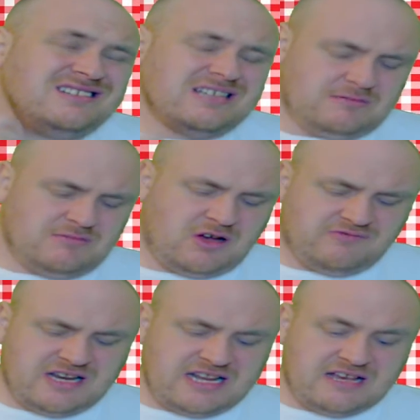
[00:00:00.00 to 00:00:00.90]
I'm not
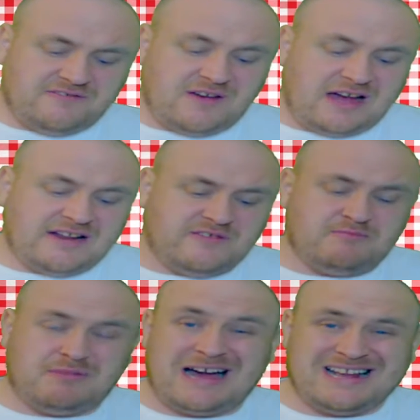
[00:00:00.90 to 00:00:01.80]
really a fan of
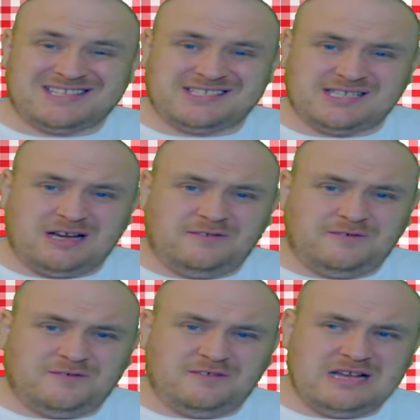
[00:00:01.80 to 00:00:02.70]
it by
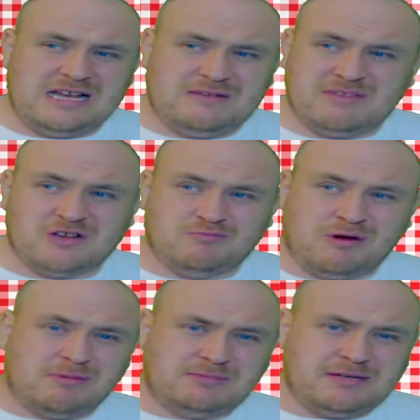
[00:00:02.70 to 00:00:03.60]
itself. You could
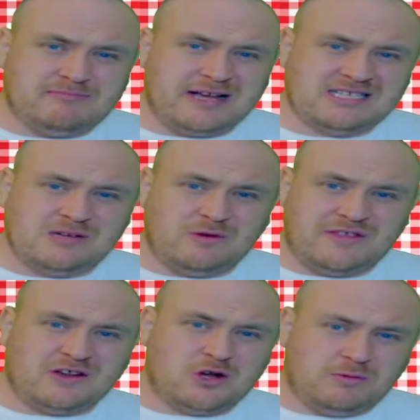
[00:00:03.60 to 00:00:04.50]
probably mix it with
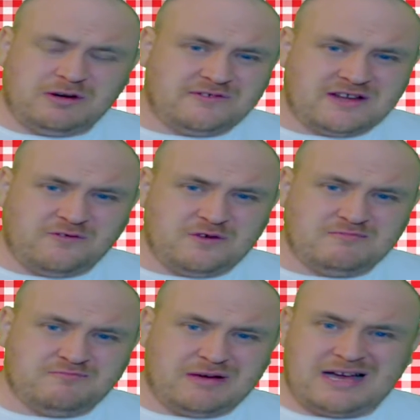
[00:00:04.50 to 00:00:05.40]
a couple of
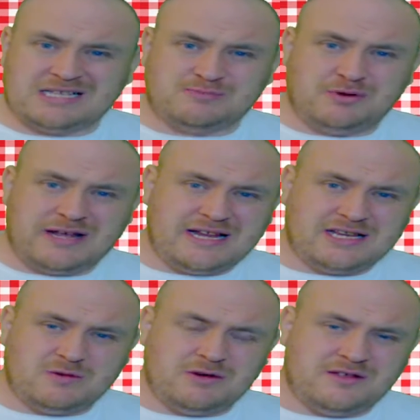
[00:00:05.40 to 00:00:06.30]
different bags, put it
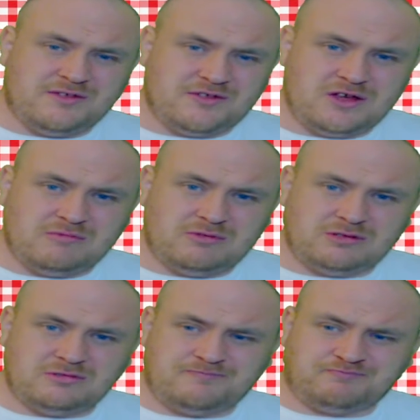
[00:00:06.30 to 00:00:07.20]
into a
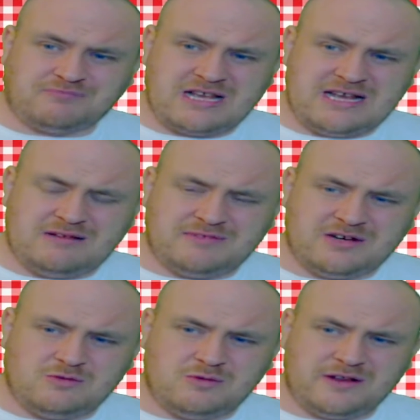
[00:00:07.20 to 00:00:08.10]
thermal,
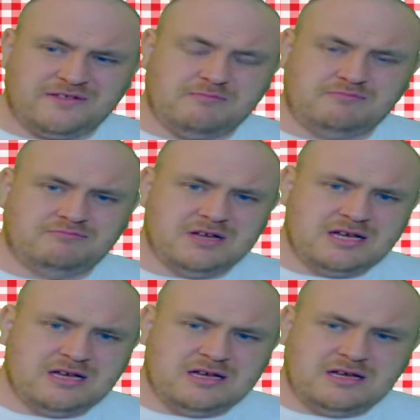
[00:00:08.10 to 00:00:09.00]
one of
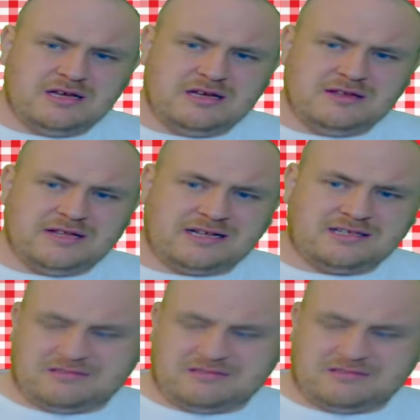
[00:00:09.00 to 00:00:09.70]
the